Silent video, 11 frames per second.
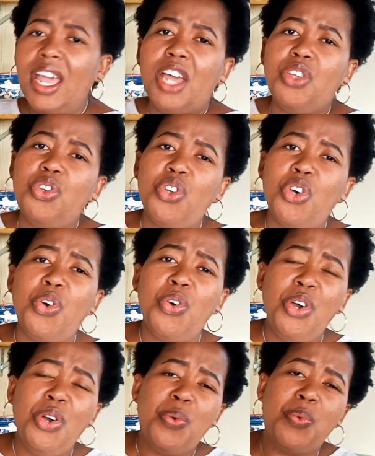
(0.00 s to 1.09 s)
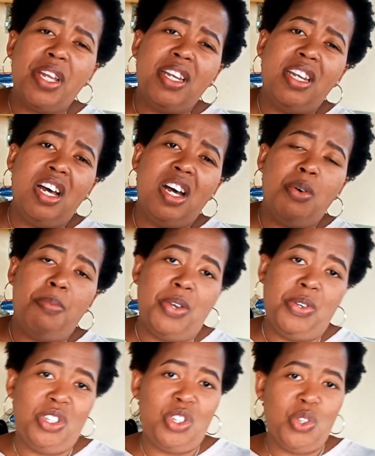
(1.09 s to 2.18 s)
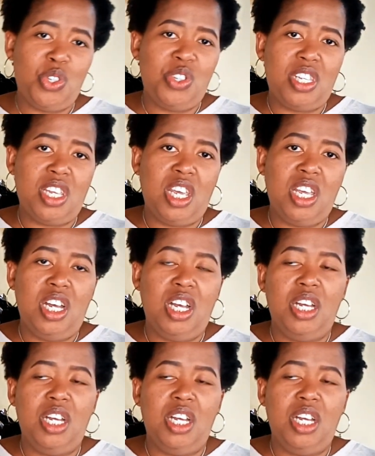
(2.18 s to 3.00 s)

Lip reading: And you know, when our parents used to say,